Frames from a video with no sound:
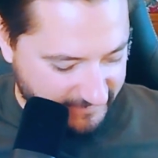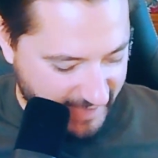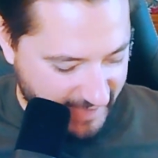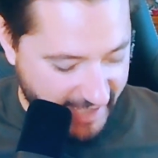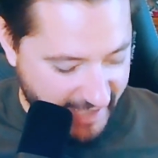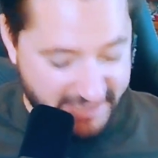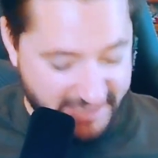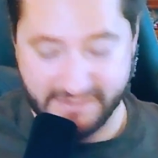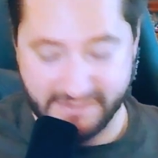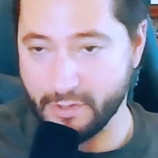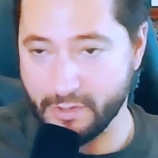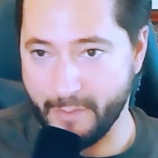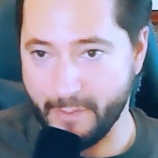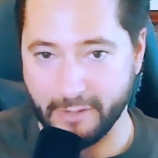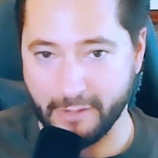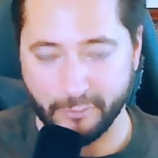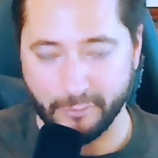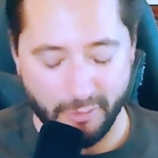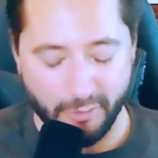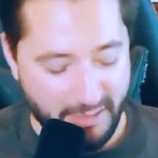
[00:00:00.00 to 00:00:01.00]
I gotta slow my
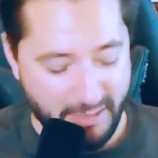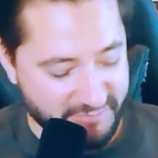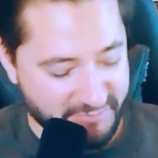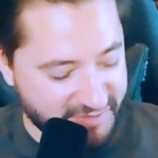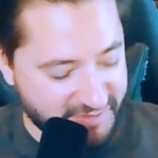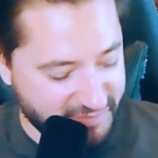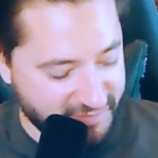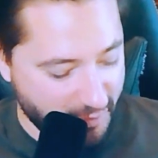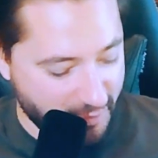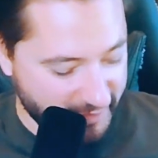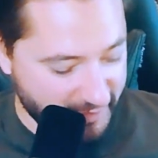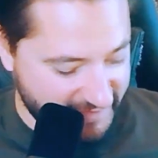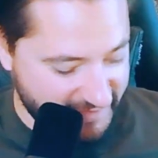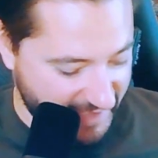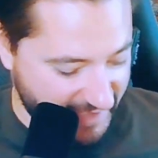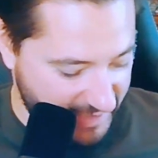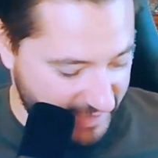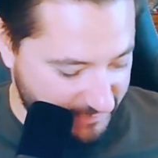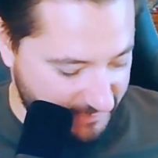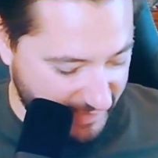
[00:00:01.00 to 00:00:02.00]
roll. I'm so
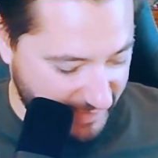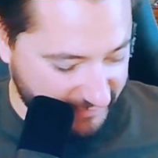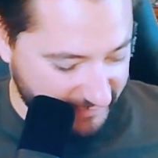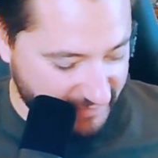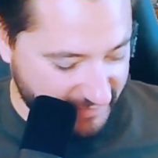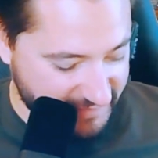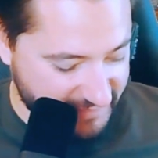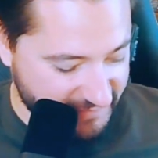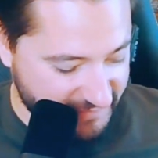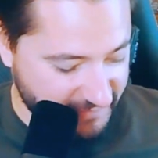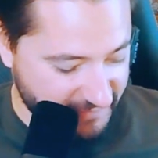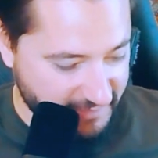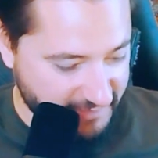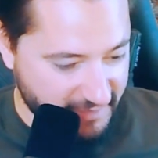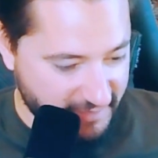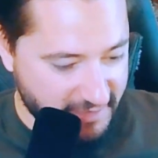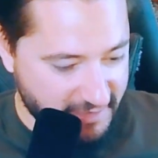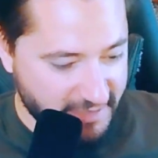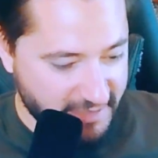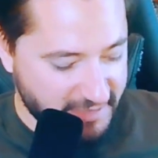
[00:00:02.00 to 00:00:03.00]
excited about this.
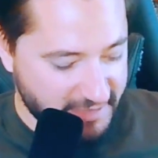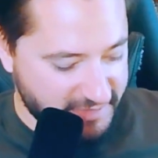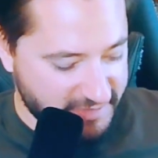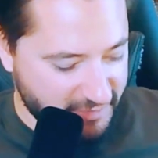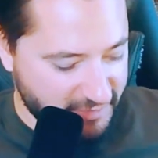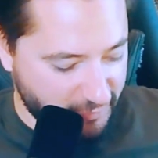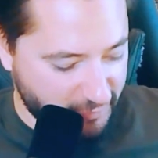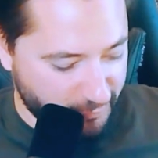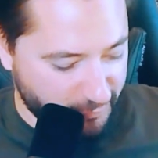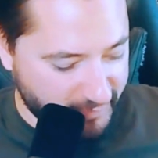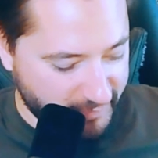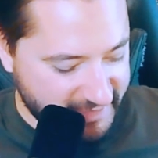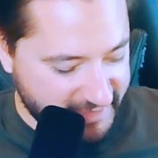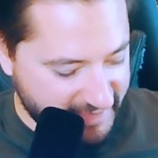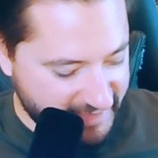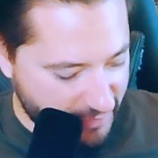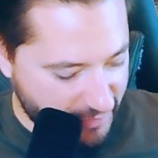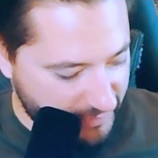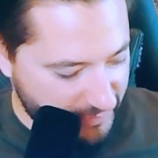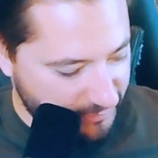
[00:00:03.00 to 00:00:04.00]
So the
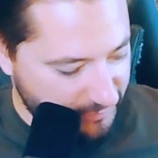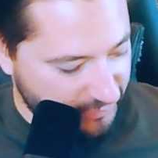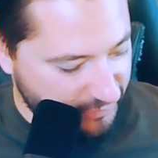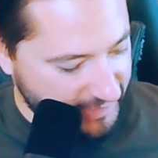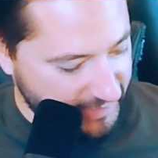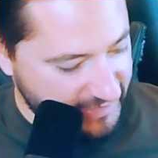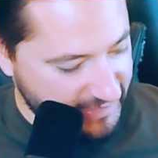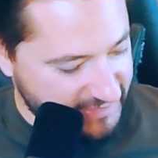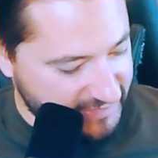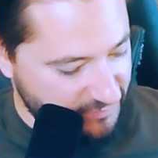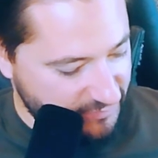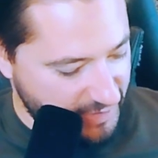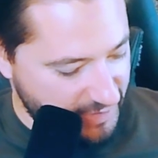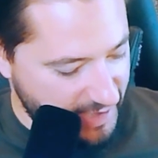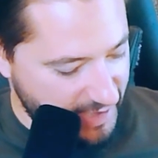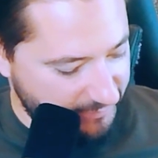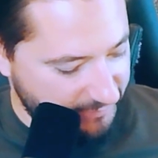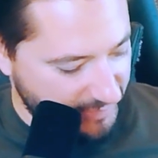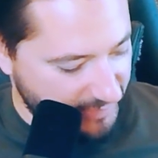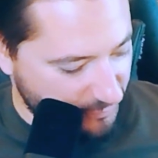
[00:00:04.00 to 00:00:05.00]
reason I want to bring this one
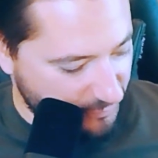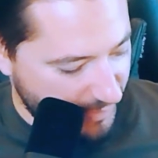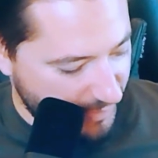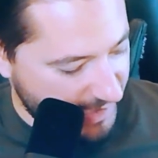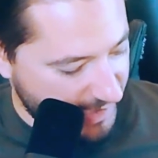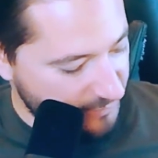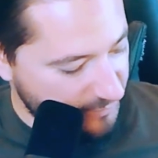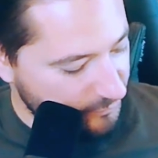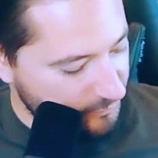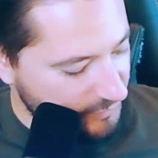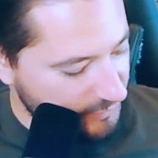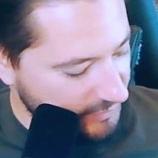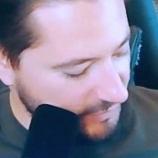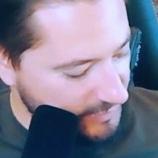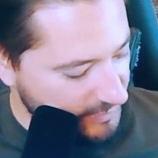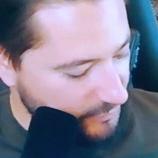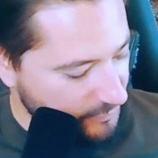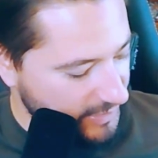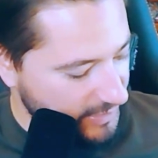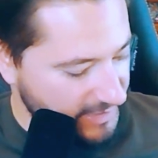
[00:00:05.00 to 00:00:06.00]
up and why I
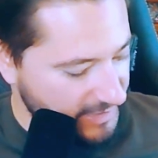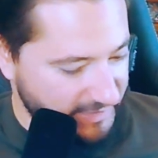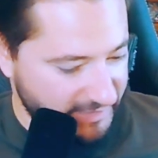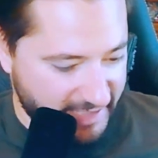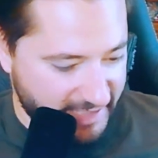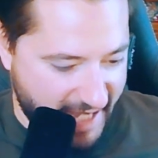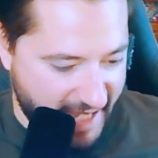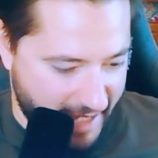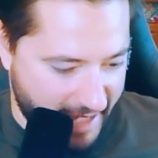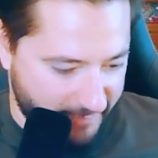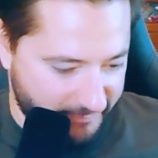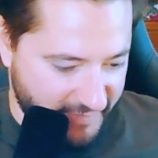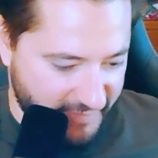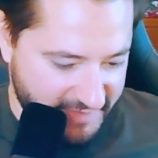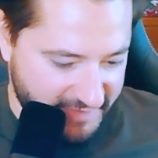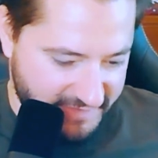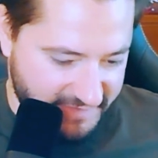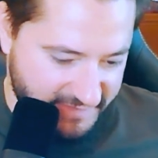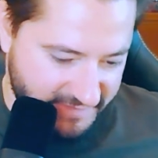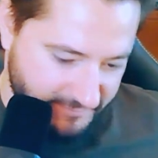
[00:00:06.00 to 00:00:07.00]
really wanted to nab
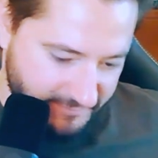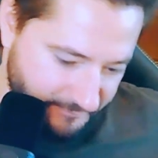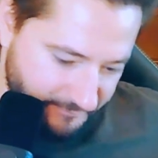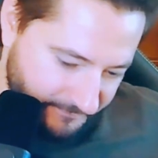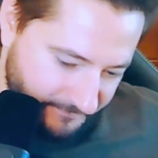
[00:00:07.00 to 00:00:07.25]
this.